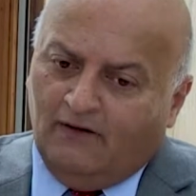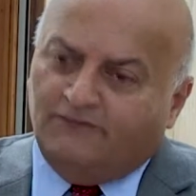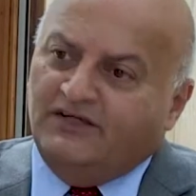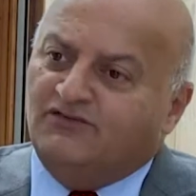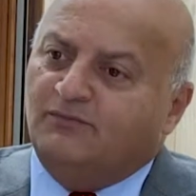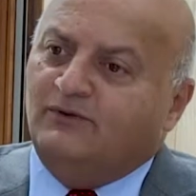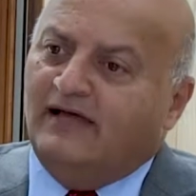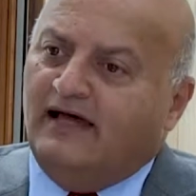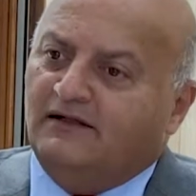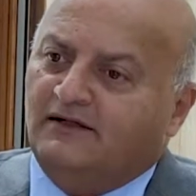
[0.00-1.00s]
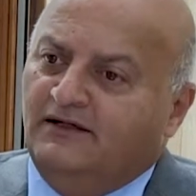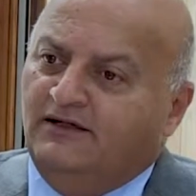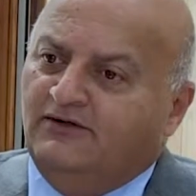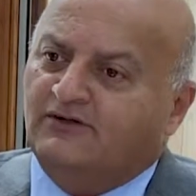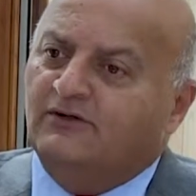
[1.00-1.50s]
these
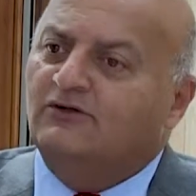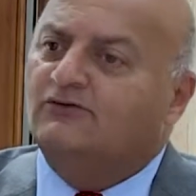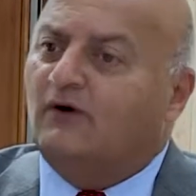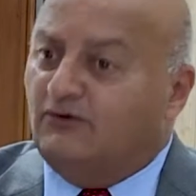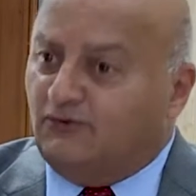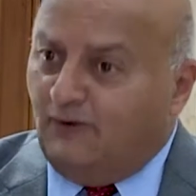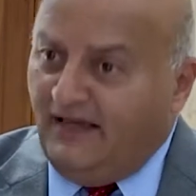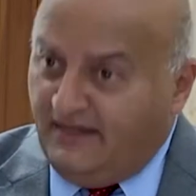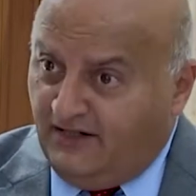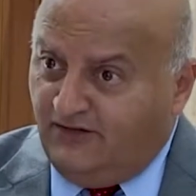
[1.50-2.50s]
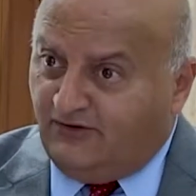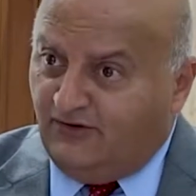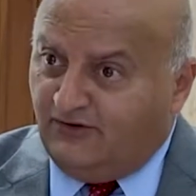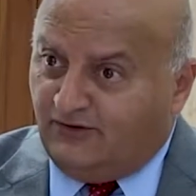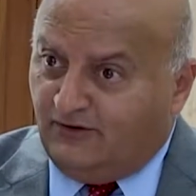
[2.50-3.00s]
modalities, as far as Reiki is
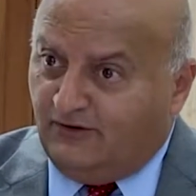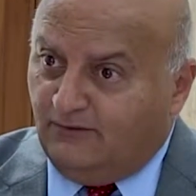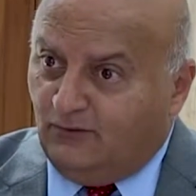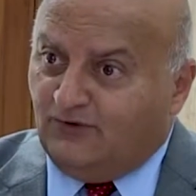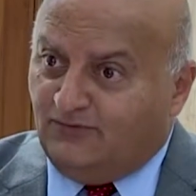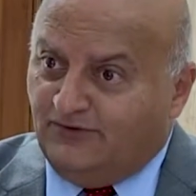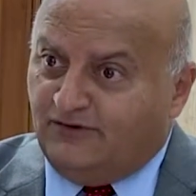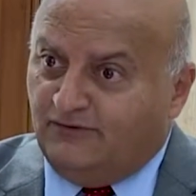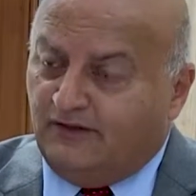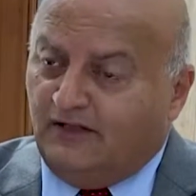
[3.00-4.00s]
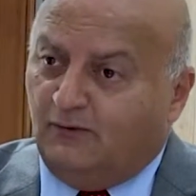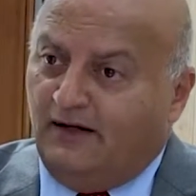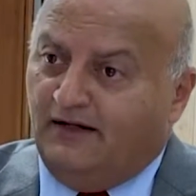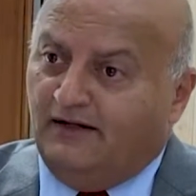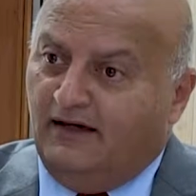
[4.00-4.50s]
concerned, more specifically
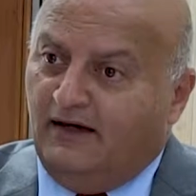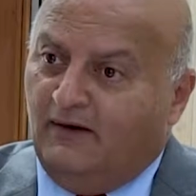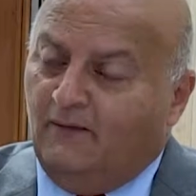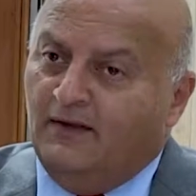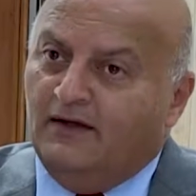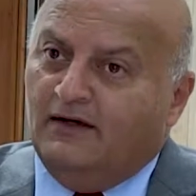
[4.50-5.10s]
right now,